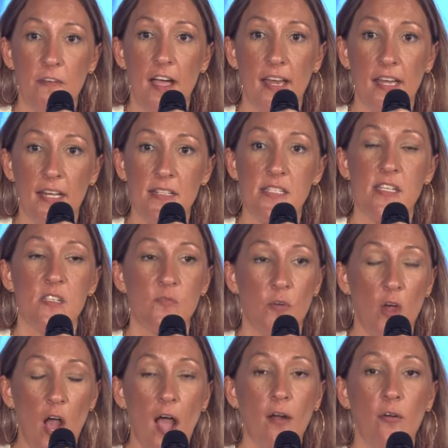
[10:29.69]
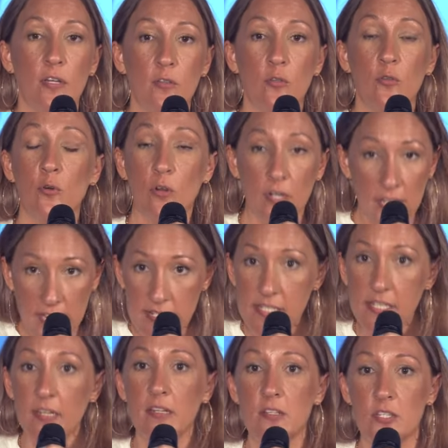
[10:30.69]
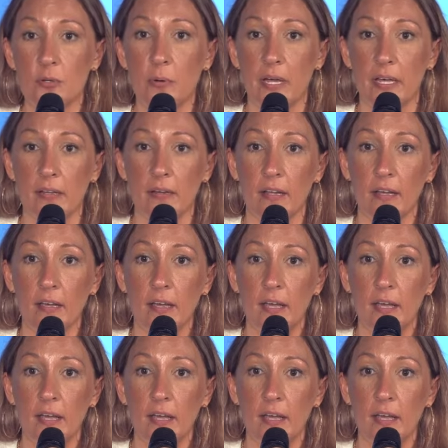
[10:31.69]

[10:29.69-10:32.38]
finances for honoring the Lord, he's going to do it.